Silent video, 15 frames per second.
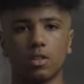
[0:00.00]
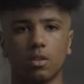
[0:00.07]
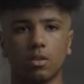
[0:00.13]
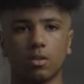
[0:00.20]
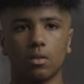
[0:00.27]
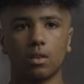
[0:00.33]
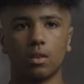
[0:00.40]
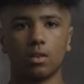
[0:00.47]
you
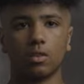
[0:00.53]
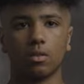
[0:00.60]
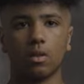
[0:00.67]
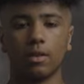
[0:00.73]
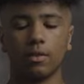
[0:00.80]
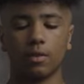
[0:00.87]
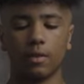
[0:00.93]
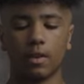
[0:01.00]
and you
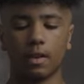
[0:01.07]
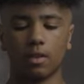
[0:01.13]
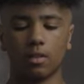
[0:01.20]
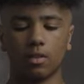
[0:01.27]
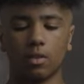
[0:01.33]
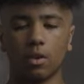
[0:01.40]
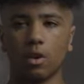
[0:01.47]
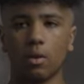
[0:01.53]
live with it
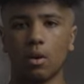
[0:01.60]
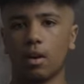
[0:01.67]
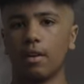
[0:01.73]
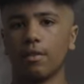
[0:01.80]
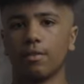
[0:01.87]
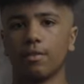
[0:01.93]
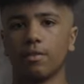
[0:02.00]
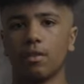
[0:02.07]
your whole life.